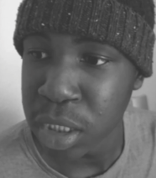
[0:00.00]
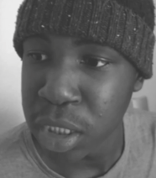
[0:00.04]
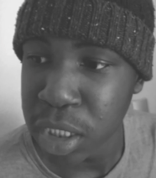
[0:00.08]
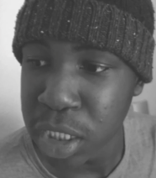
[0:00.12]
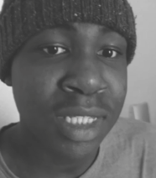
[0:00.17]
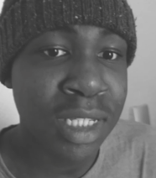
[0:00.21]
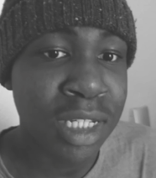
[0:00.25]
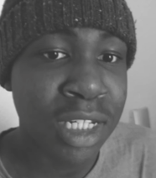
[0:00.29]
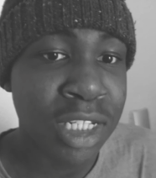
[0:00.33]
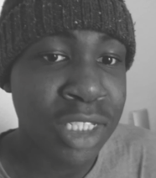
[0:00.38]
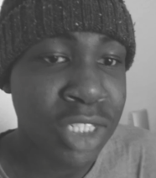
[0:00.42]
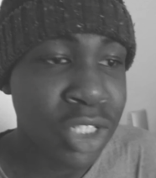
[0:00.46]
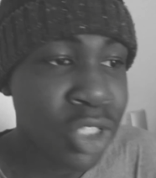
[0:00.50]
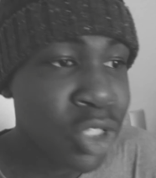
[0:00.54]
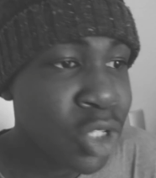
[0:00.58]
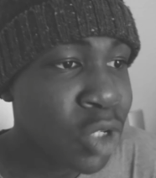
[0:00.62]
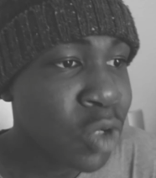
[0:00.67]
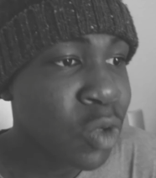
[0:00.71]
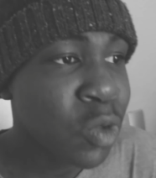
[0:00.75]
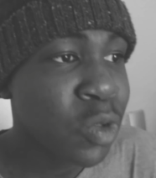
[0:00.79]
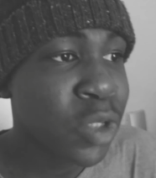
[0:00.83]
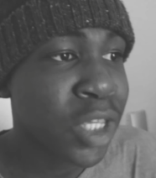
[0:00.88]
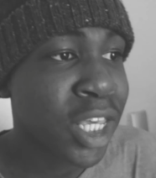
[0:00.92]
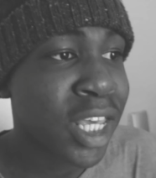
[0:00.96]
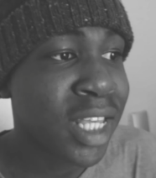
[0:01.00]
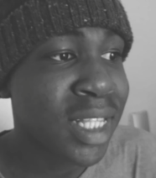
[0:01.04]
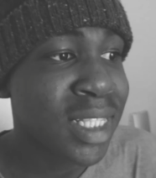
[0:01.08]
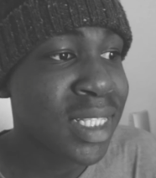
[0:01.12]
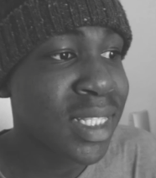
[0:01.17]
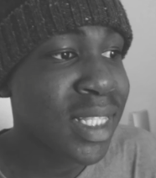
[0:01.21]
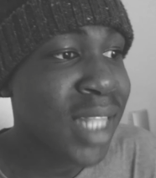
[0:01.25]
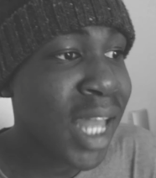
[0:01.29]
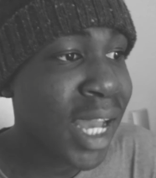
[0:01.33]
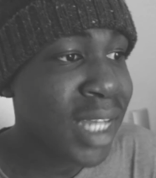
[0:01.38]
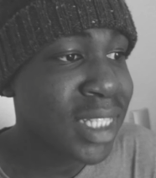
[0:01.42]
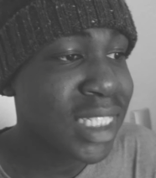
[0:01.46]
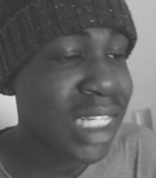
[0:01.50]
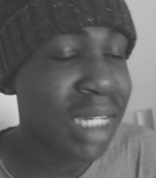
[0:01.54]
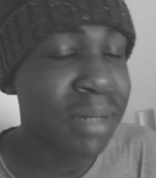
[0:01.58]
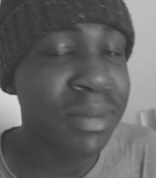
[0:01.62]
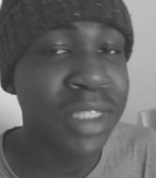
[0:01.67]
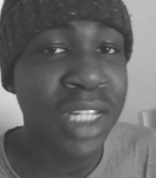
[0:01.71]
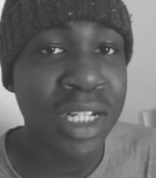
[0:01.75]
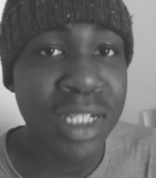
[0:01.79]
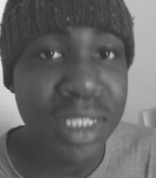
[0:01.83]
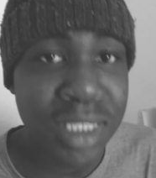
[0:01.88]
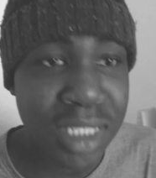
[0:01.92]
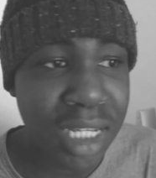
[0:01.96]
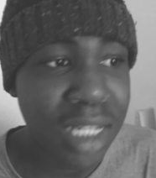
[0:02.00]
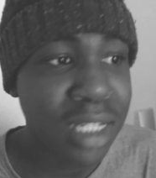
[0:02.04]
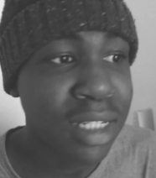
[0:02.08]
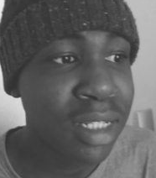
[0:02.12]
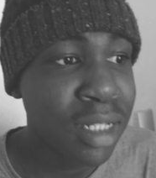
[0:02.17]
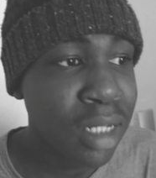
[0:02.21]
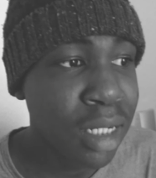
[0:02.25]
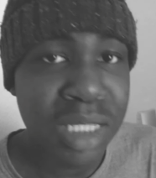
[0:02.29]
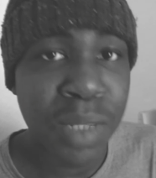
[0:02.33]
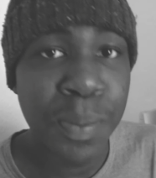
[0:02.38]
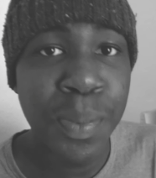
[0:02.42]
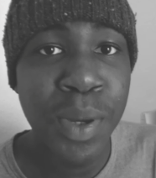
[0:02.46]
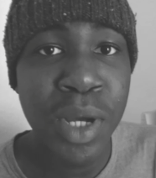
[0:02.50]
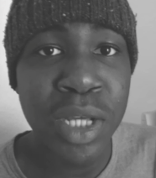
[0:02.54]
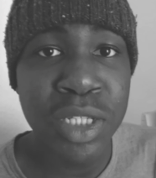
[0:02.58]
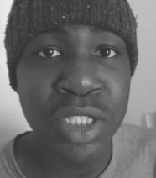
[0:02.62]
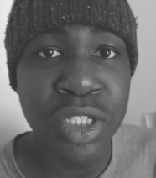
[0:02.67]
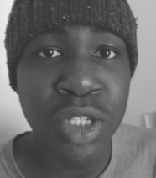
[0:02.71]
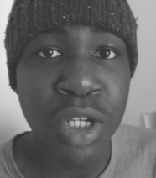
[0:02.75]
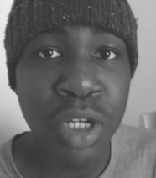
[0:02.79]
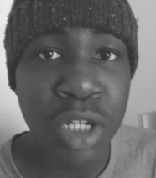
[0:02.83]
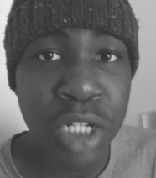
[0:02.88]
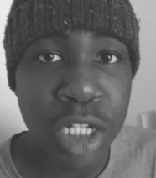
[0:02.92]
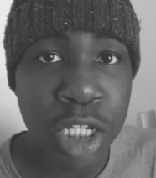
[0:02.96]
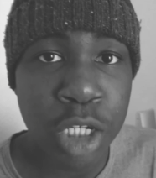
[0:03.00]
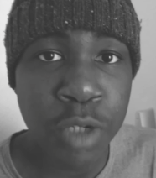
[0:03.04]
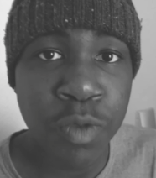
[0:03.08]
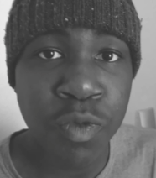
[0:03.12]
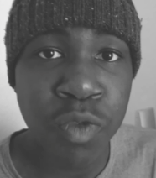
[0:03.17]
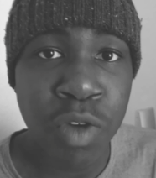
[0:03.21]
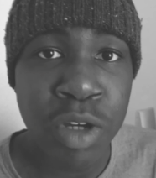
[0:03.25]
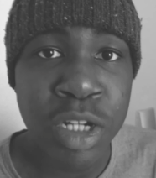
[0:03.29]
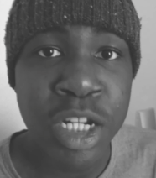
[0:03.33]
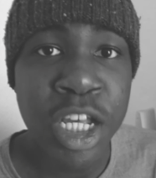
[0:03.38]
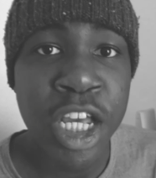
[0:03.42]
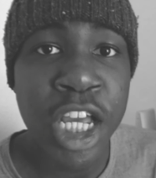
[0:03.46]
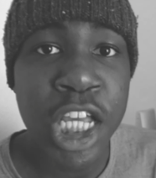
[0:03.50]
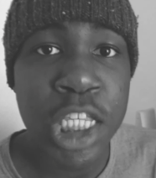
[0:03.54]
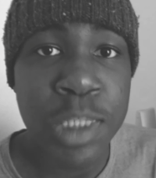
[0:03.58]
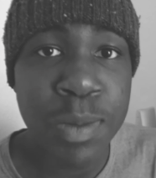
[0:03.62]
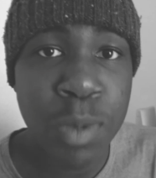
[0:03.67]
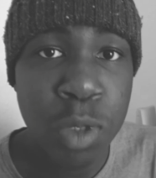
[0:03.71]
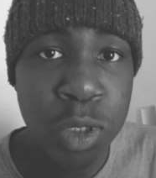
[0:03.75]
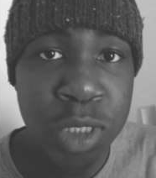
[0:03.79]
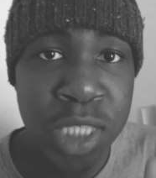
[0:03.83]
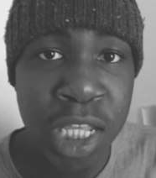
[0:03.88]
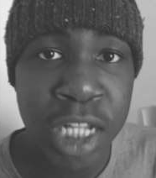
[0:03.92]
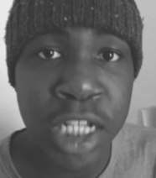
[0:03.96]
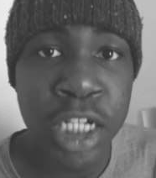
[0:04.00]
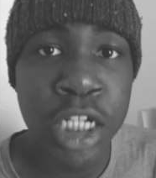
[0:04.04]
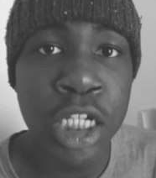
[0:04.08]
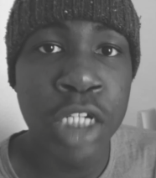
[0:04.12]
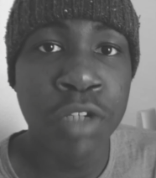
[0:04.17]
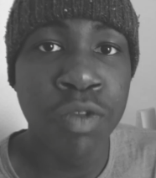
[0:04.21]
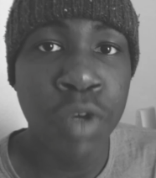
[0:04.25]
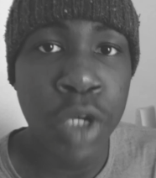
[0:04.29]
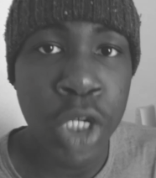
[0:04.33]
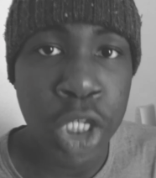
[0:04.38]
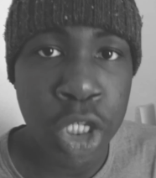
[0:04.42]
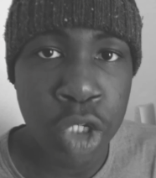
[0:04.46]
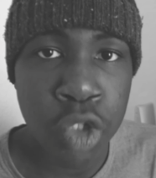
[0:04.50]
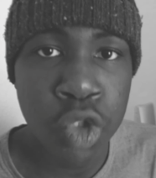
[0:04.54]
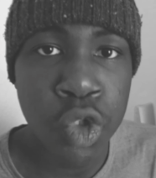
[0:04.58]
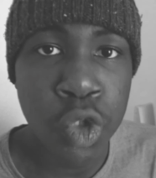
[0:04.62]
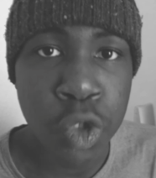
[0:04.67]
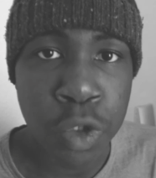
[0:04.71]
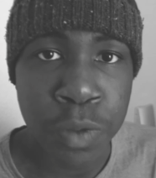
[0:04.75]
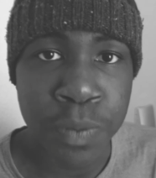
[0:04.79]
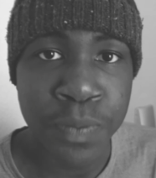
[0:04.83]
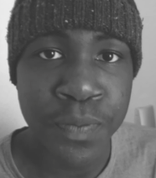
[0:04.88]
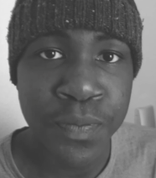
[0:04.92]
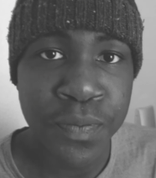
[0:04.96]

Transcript: Because you know, yeah, 9 times out of 10, the person you're gonna confront is most likely gonna rock your jaw.